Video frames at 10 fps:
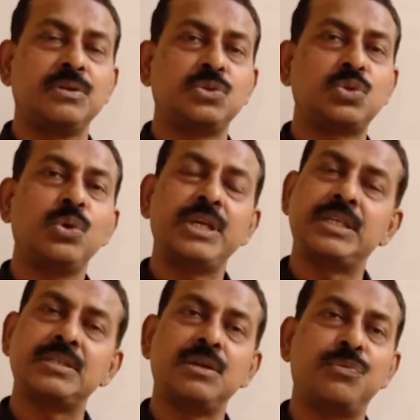So it
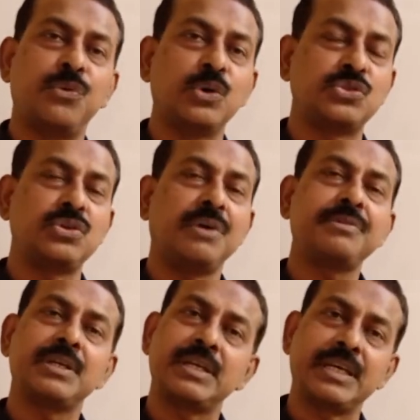is the force of
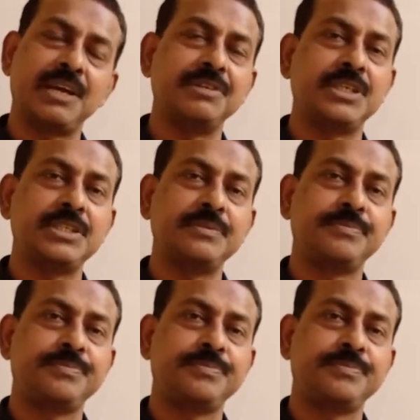gravity.